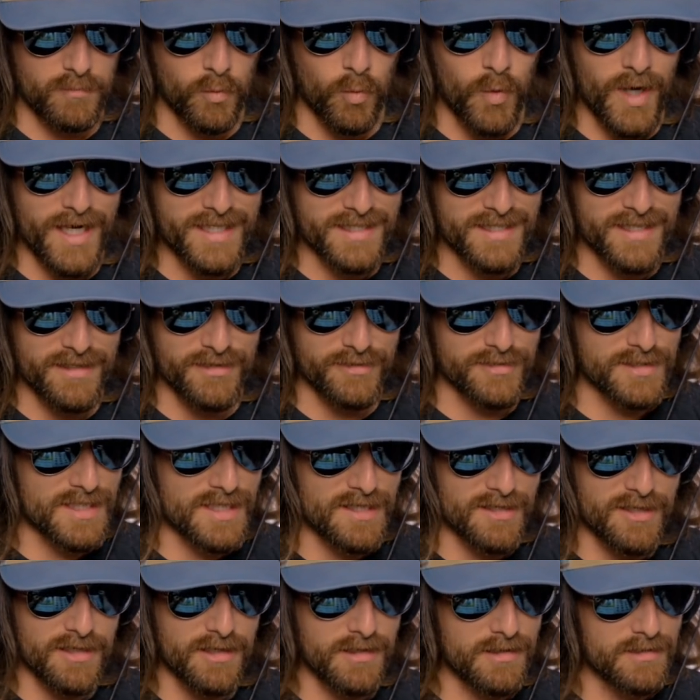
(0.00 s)
whitetail
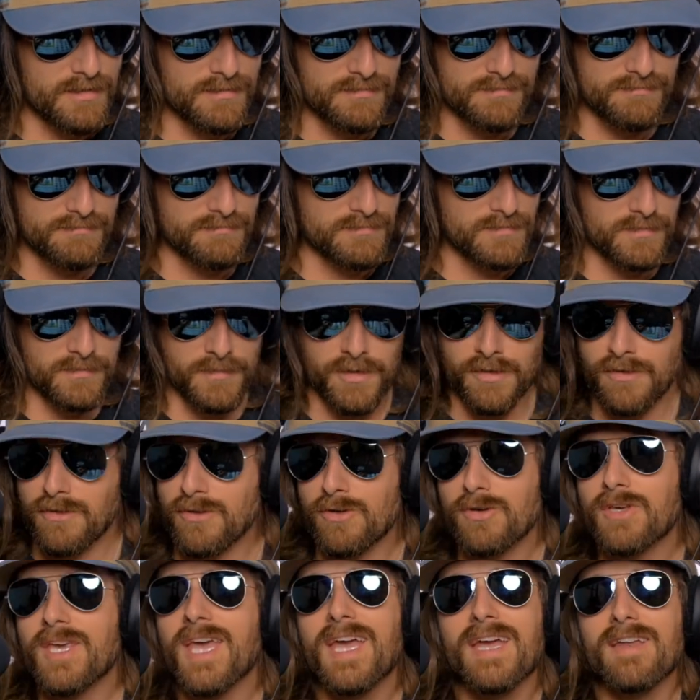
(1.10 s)
deer.
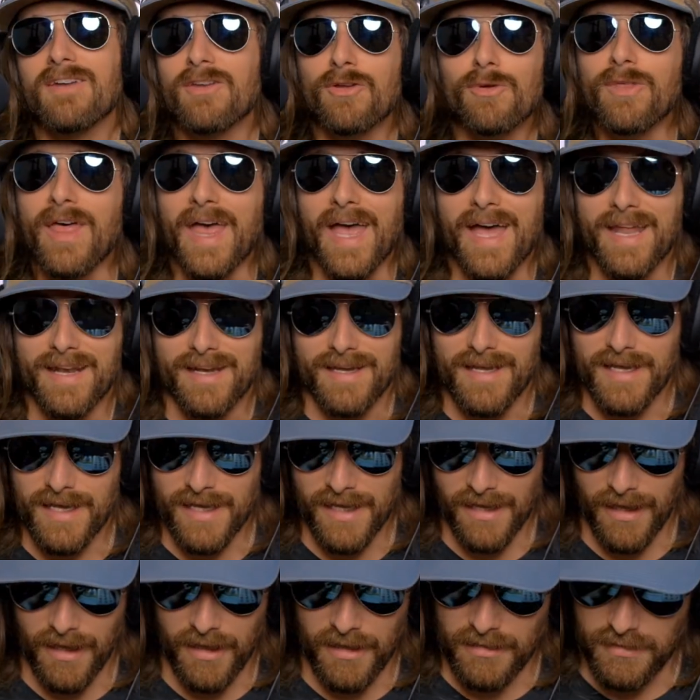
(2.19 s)
You can't do that,
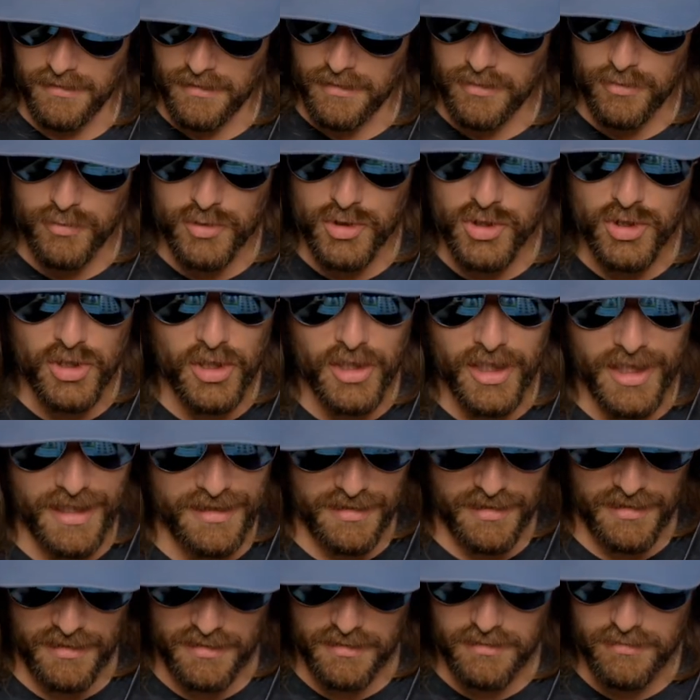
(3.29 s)
and you
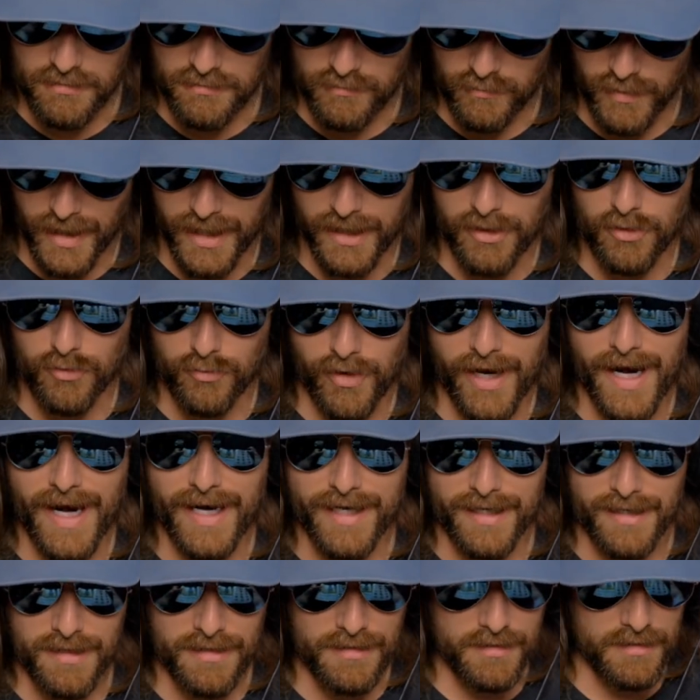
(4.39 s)
shouldn't. Record
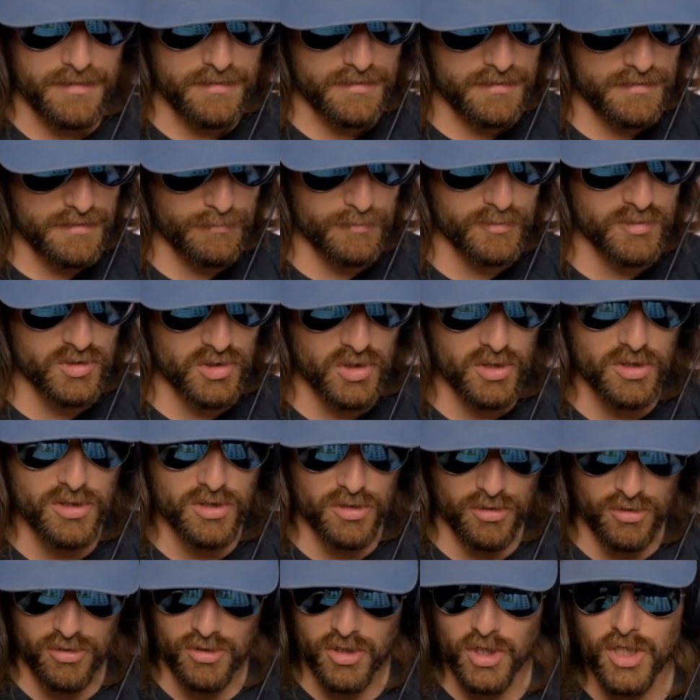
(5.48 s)
rack. I'm sure
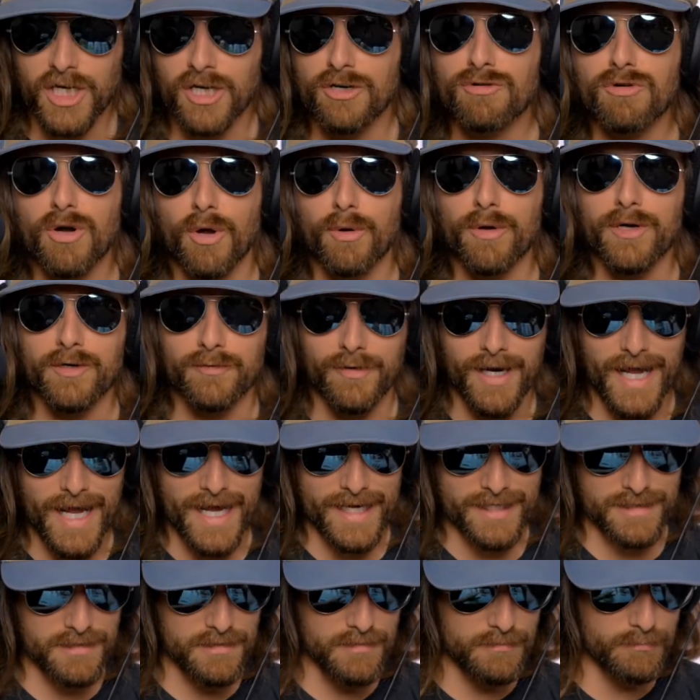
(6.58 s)
you're good at growing
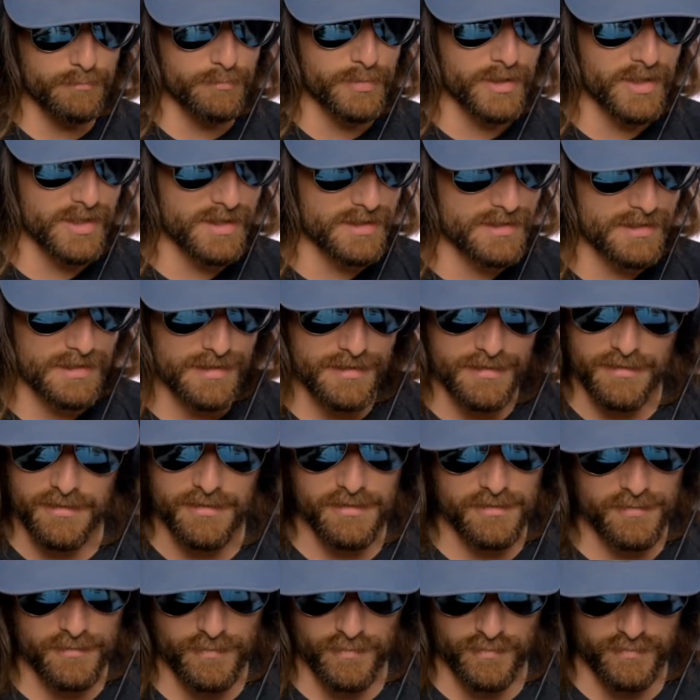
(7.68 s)
racks, but
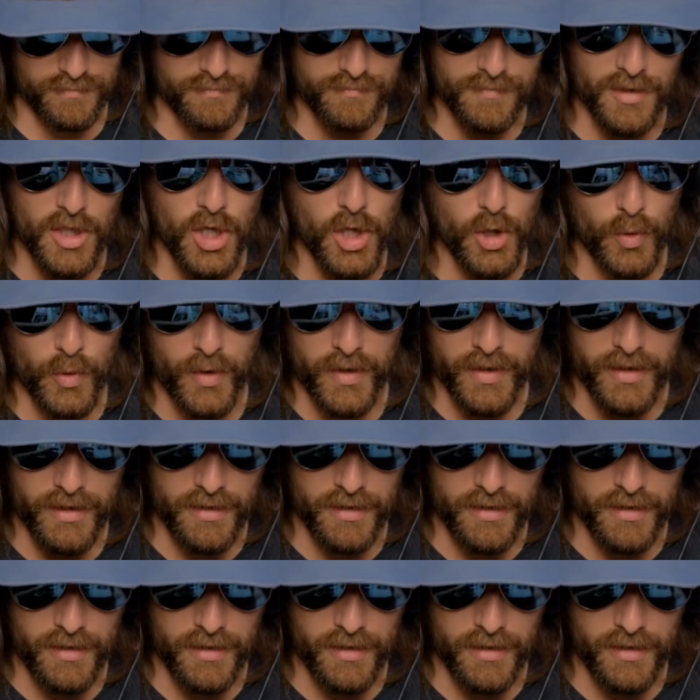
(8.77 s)
no.